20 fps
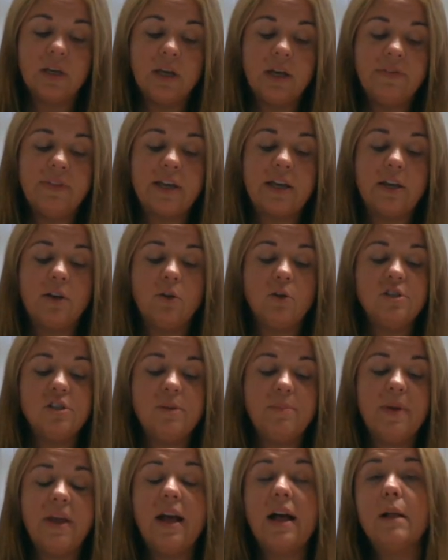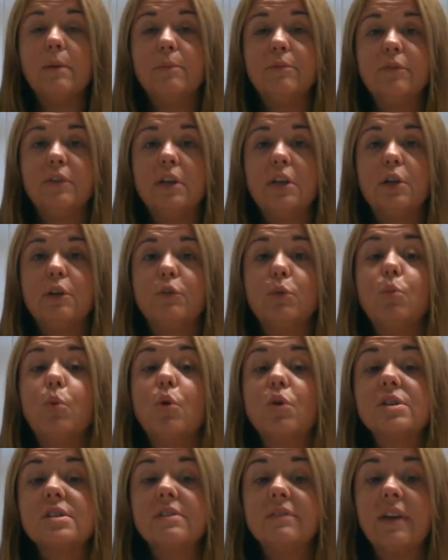They can also be helpful in other
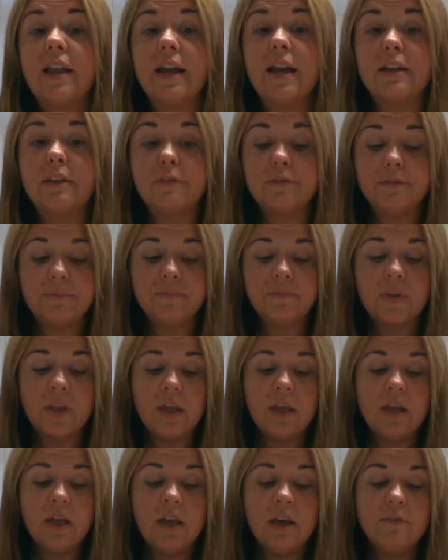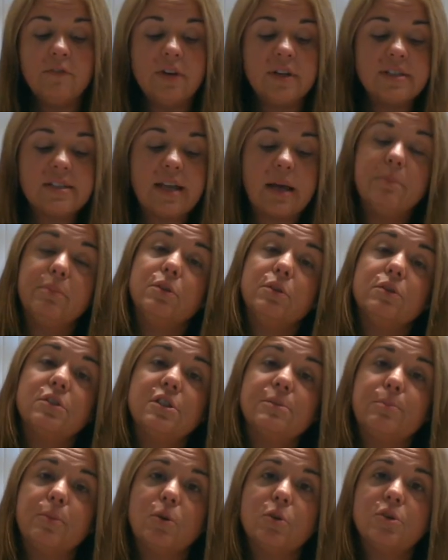walks of life. For example,
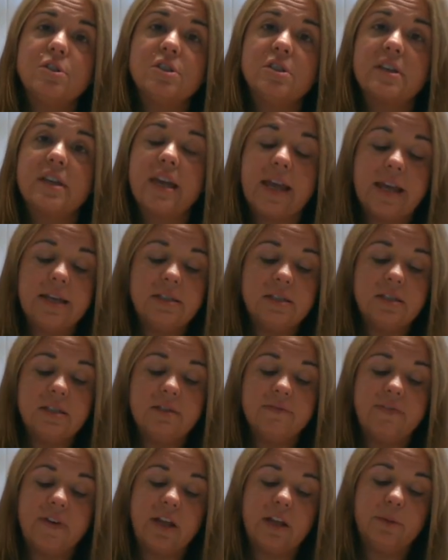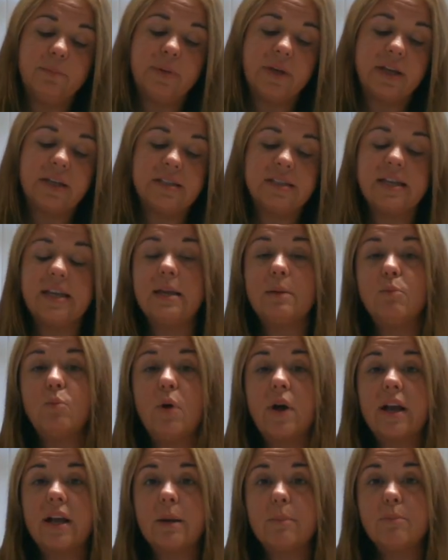sports are key to developing
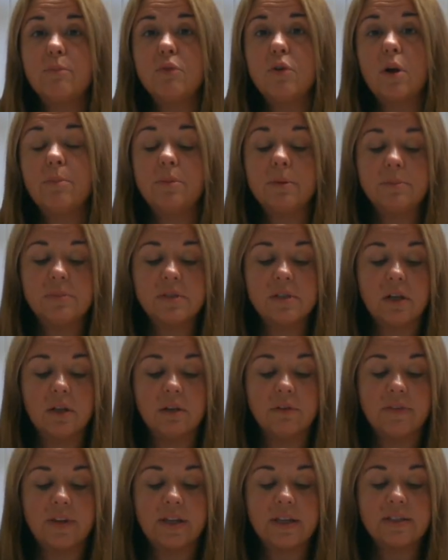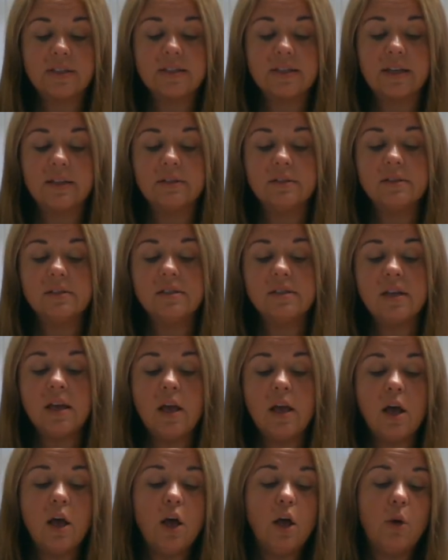teamwork and problem solving skills,
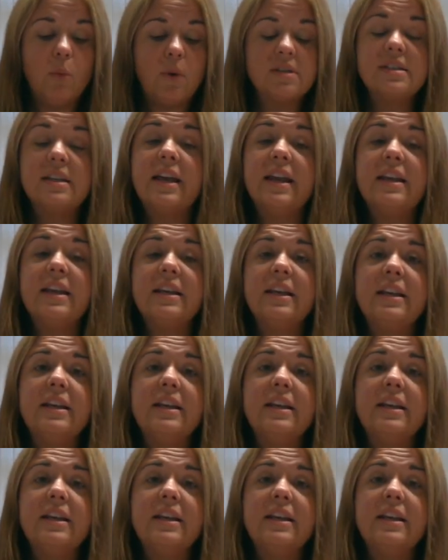whilst learning an